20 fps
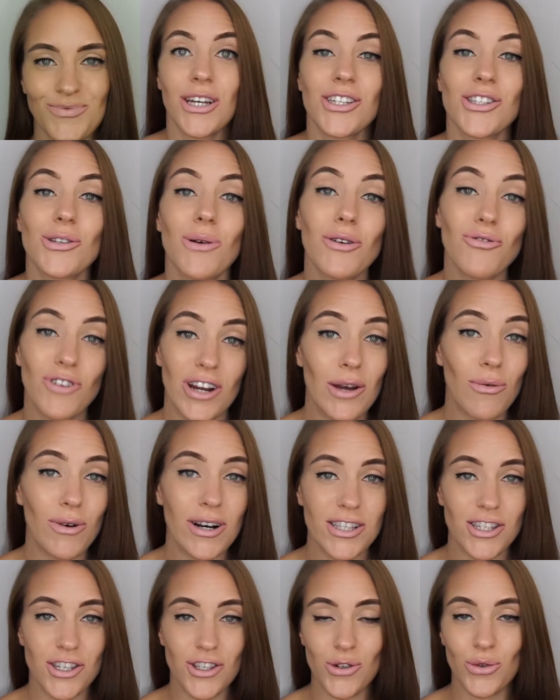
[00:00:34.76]
So I really
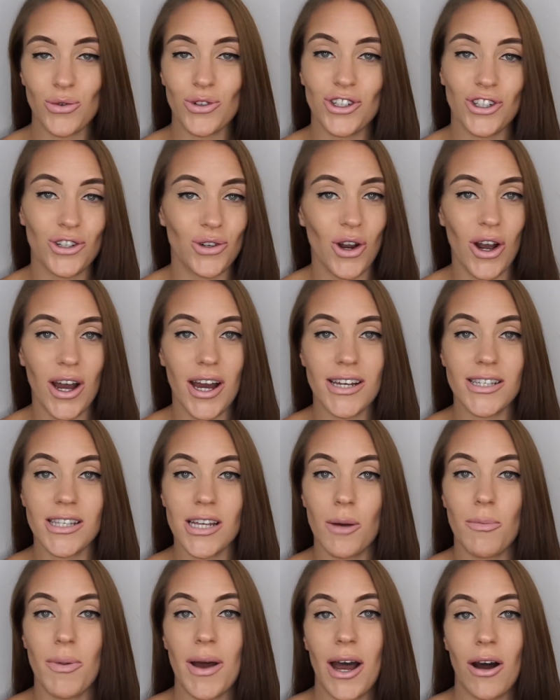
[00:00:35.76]
wanted to talk to you guys
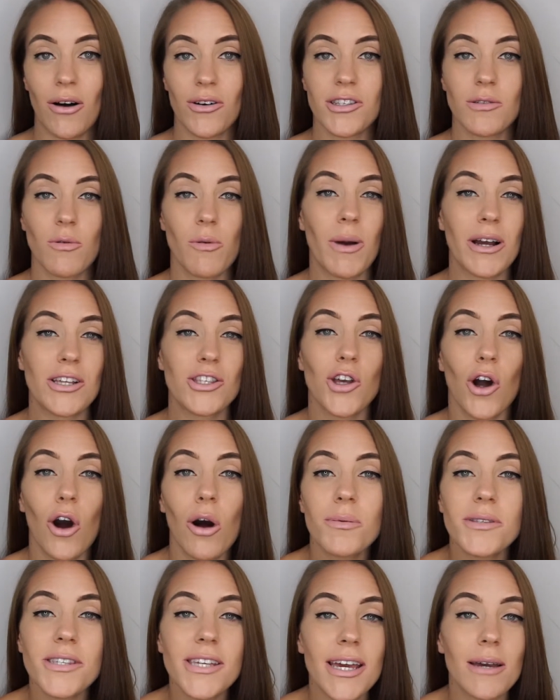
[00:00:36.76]
about some of my
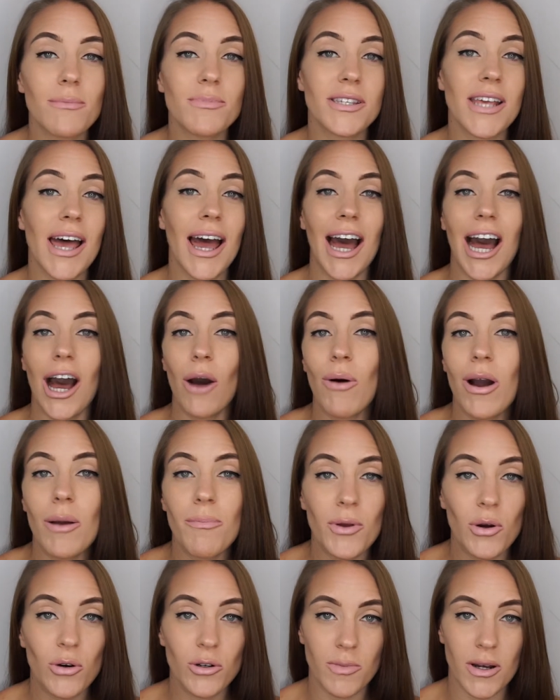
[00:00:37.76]
top tips, how
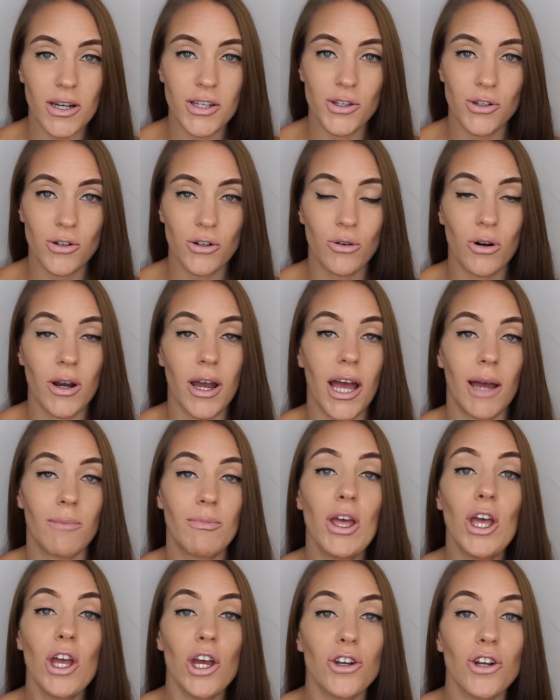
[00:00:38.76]
I build muscle,
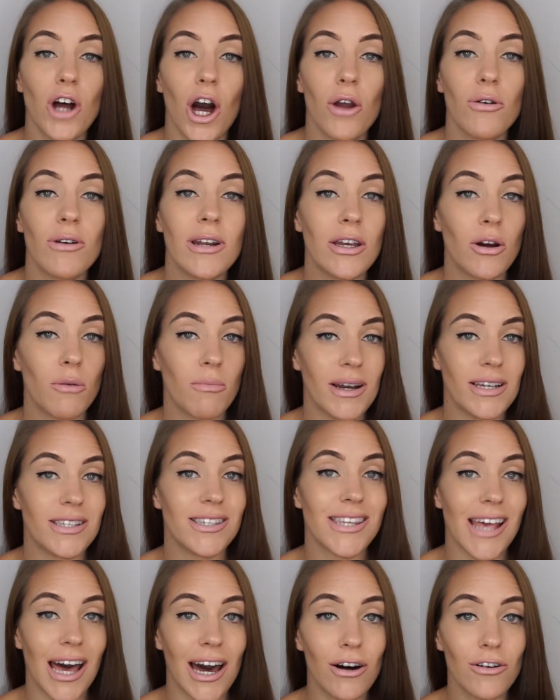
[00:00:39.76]
not only on
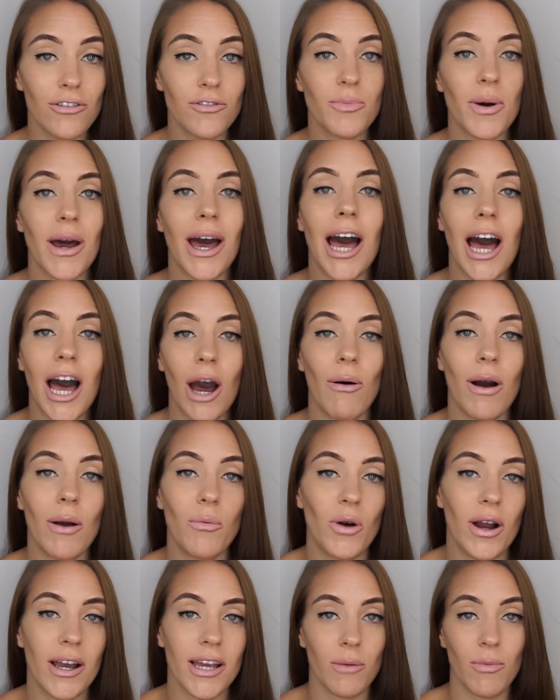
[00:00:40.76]
myself, but how
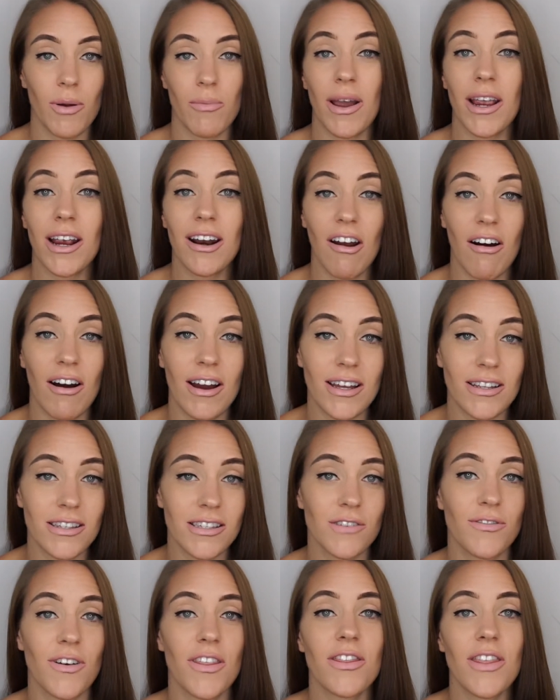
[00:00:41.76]
I'm working with my
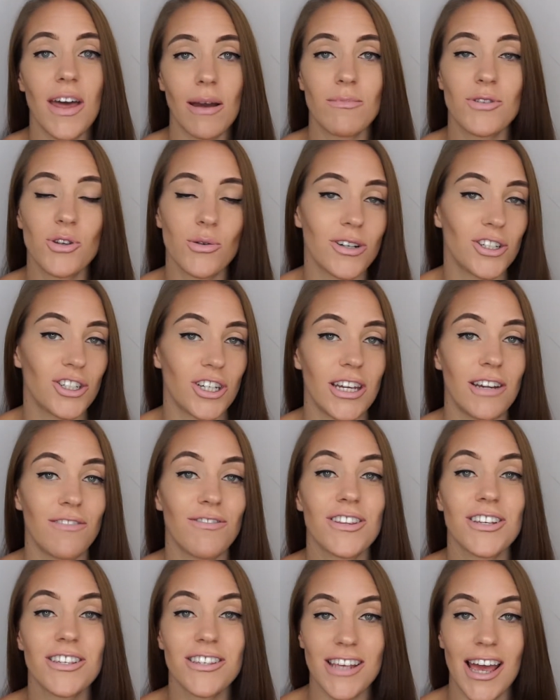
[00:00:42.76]
clients for them to
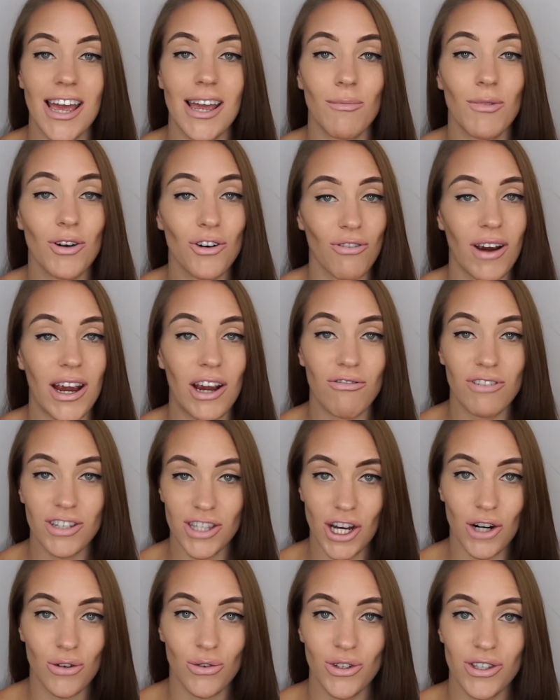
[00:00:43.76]
achieve the same great
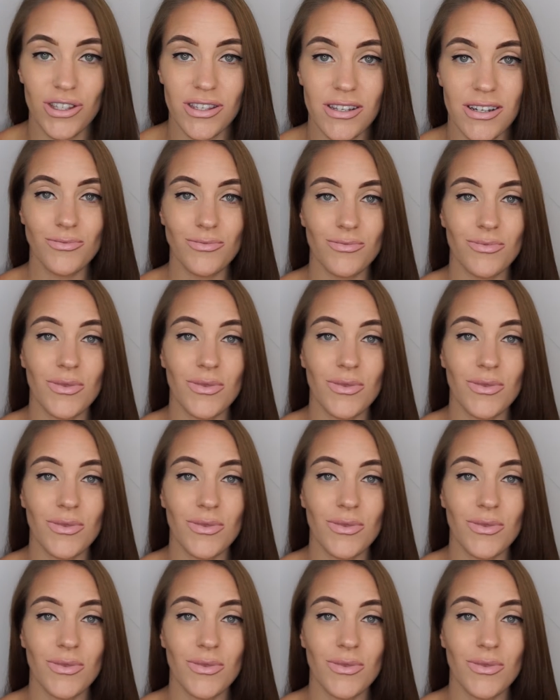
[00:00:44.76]
results.